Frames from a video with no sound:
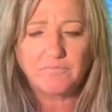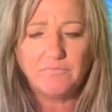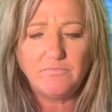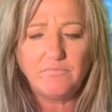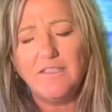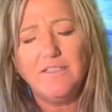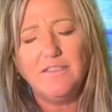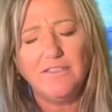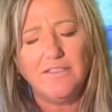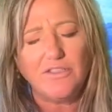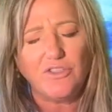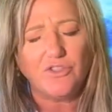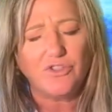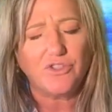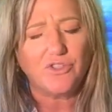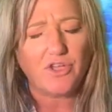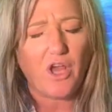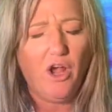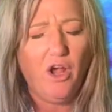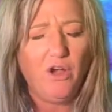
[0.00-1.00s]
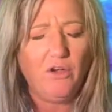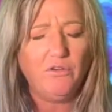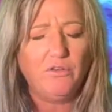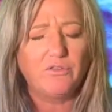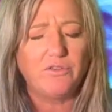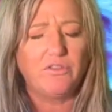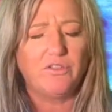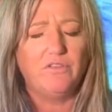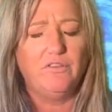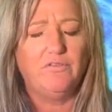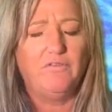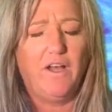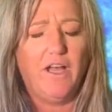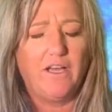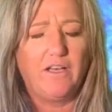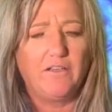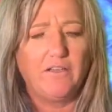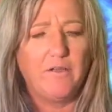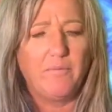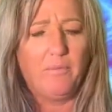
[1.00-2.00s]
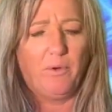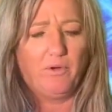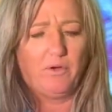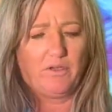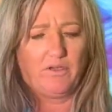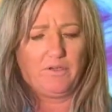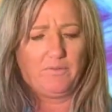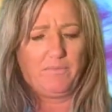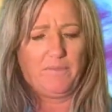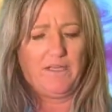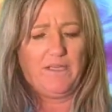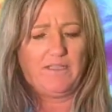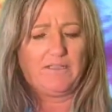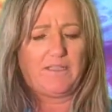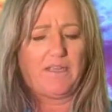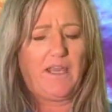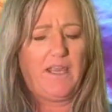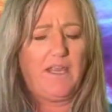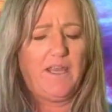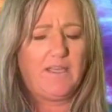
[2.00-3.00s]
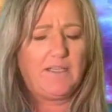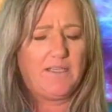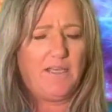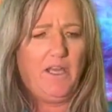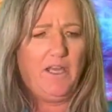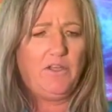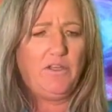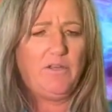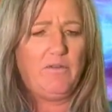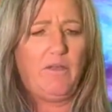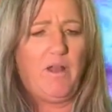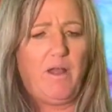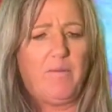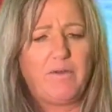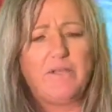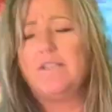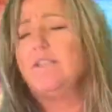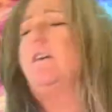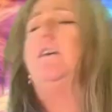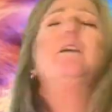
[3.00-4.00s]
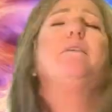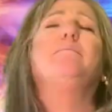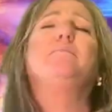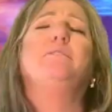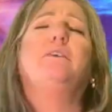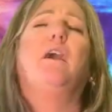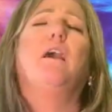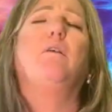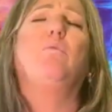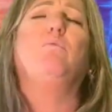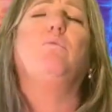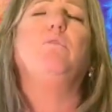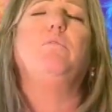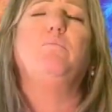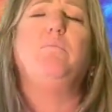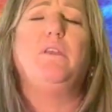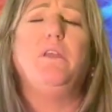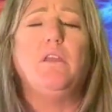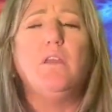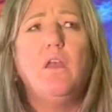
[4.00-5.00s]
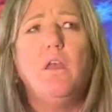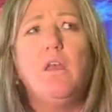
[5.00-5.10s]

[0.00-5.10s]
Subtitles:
This is so vitally important because I can't tell you how many times I would be